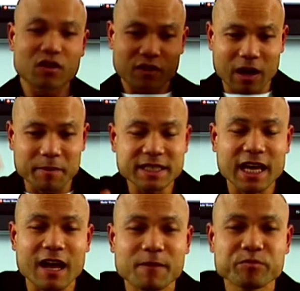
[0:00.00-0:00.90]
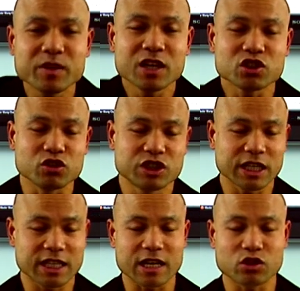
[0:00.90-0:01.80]
coming down. So
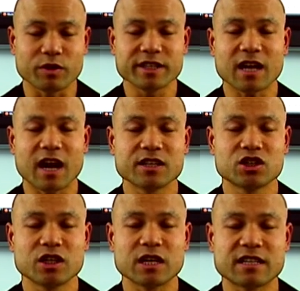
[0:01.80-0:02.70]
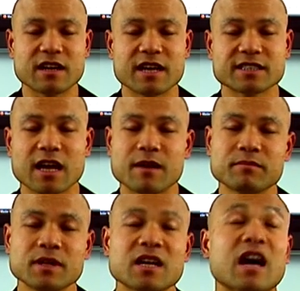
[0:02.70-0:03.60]
sit there doing Tai Chi at night
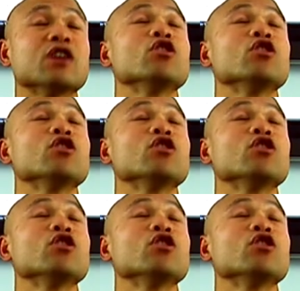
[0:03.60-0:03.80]
time, and